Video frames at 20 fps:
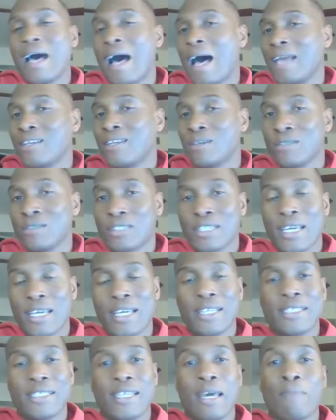I don't
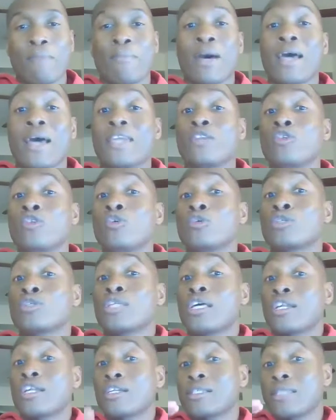change that. My
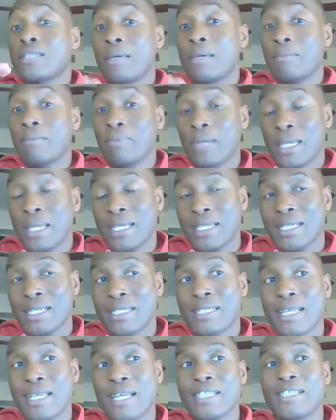newsletter template
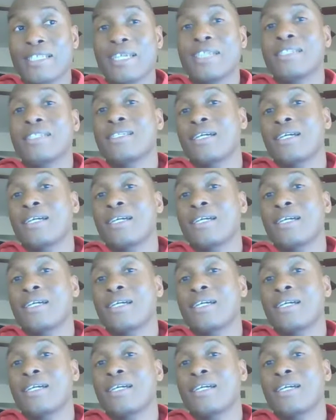does not change.